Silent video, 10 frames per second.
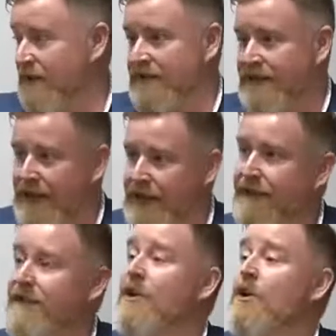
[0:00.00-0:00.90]
as it was
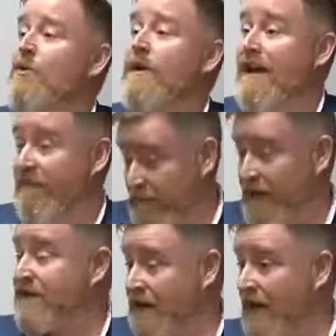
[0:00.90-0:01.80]
then. We have
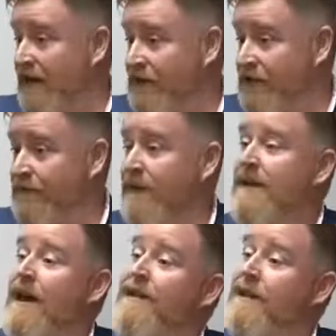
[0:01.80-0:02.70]
Boston College.
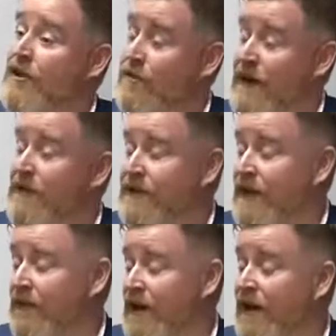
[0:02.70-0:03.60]
And then on the ground
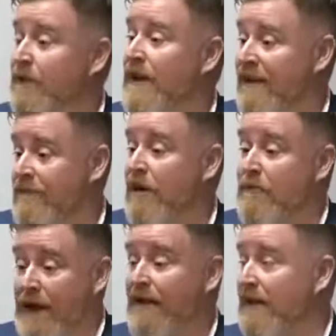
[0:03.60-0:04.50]
here in Ireland, we have Mary
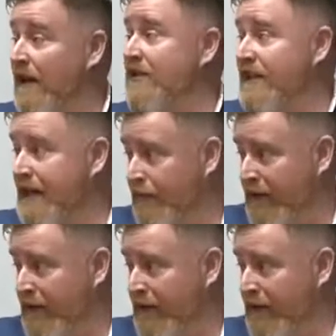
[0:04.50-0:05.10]
Immaculate College in